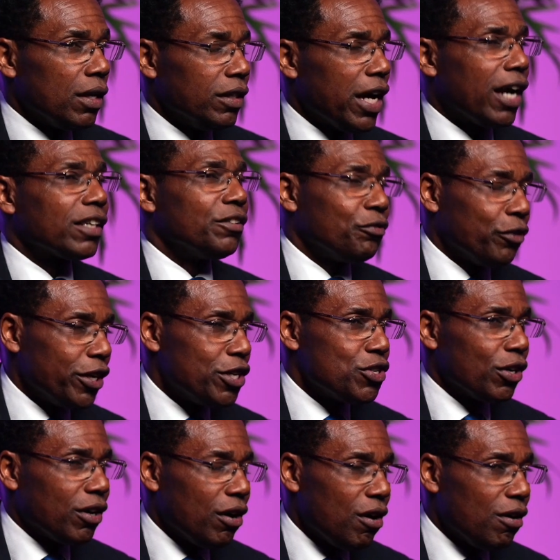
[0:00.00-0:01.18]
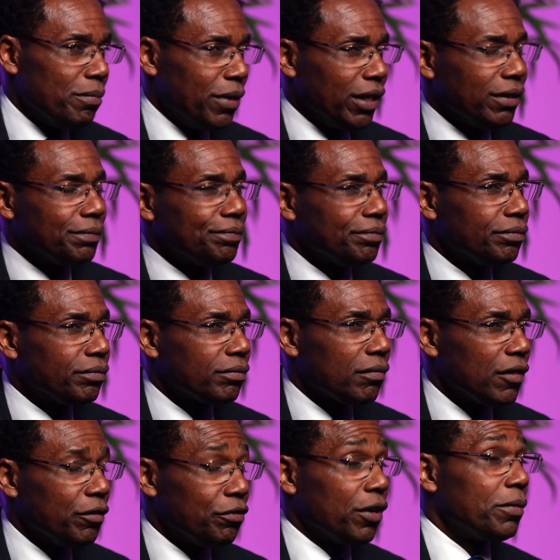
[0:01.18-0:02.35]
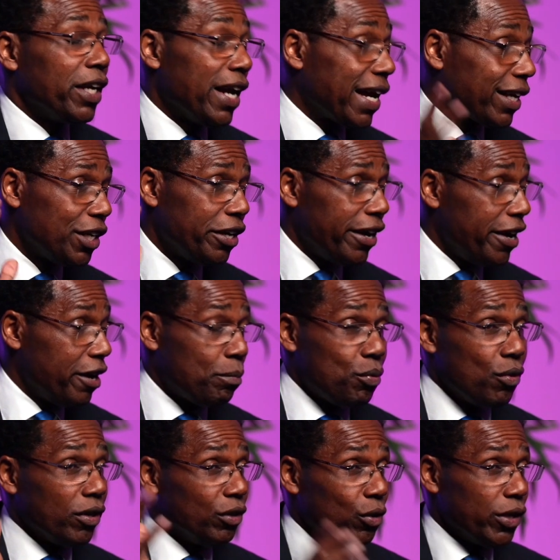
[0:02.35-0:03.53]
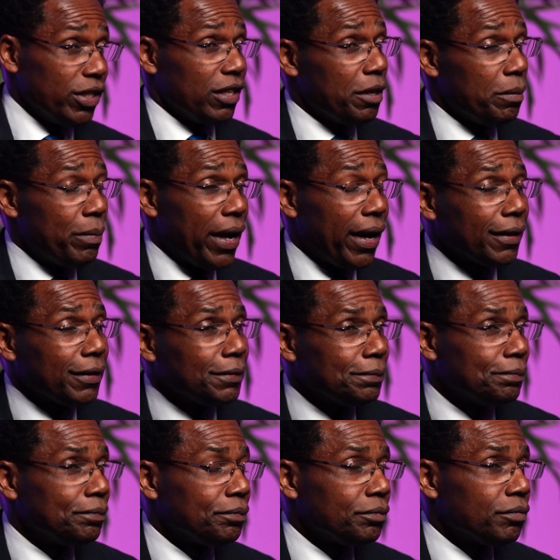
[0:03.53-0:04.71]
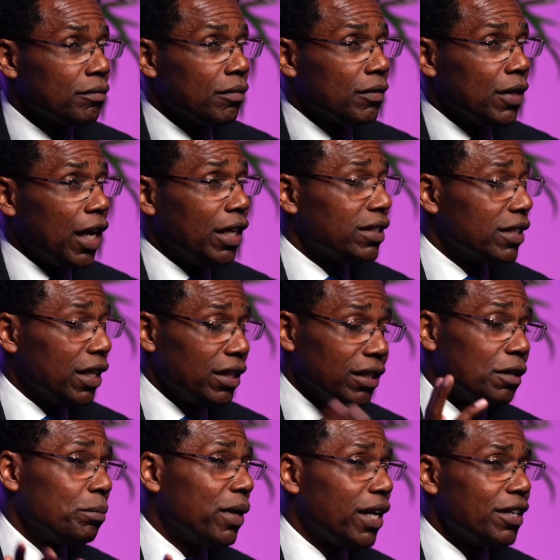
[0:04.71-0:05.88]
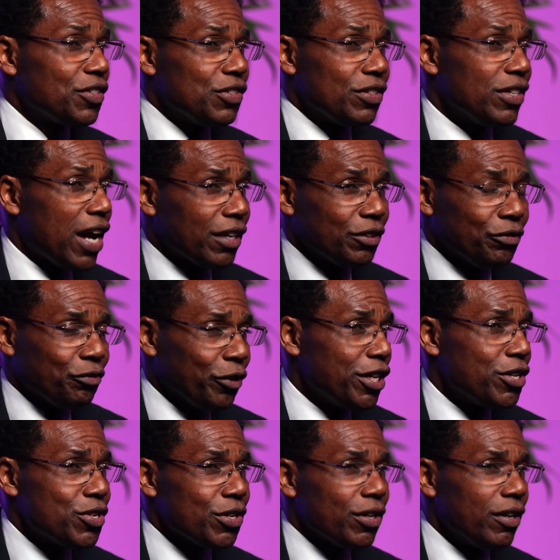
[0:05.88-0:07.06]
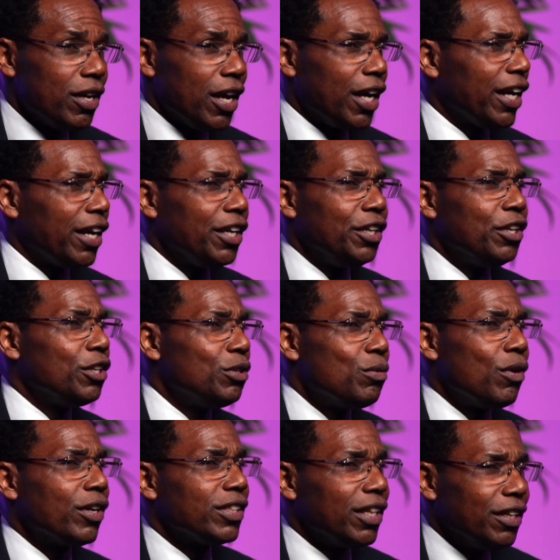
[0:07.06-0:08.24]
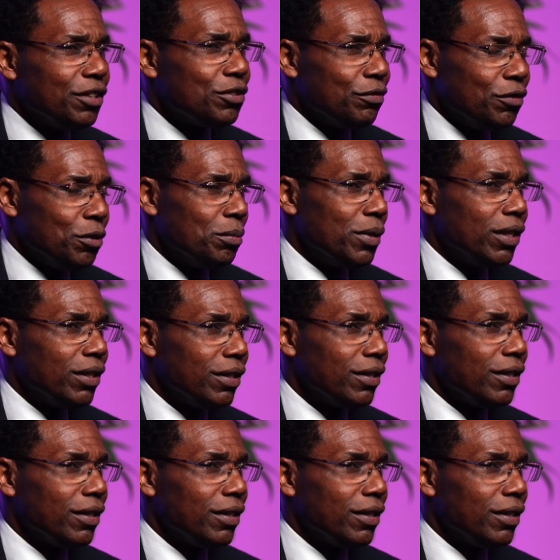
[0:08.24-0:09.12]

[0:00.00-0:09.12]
Dr. Frazier called me. I could hear airport noise in the back. And he said, "Young man, this is Dr. Frazier, and I hear you want to interview me."